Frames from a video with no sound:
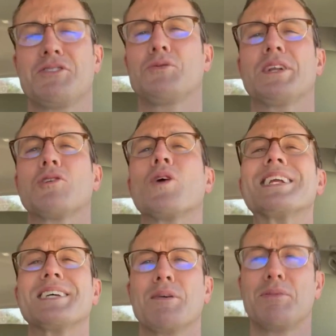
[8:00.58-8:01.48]
We had a
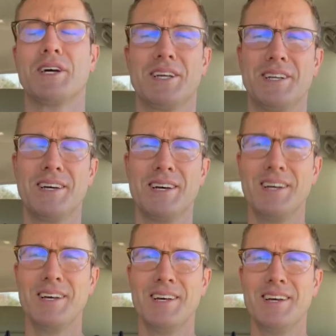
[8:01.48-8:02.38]
great time playing it.
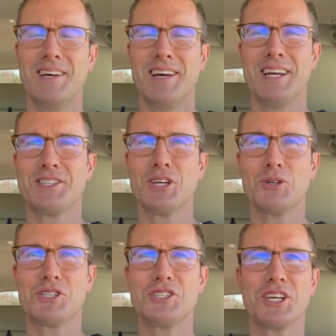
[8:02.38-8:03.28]
And so
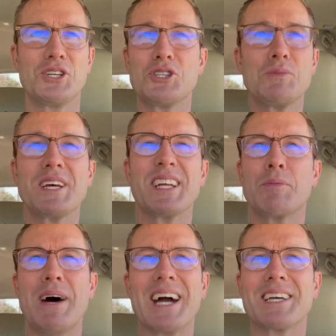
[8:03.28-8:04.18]
she's like, you should be getting a
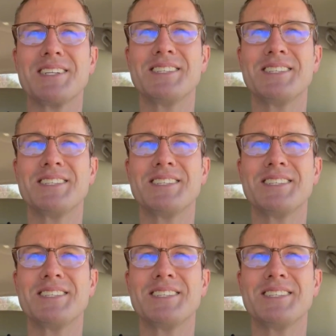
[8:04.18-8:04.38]
package.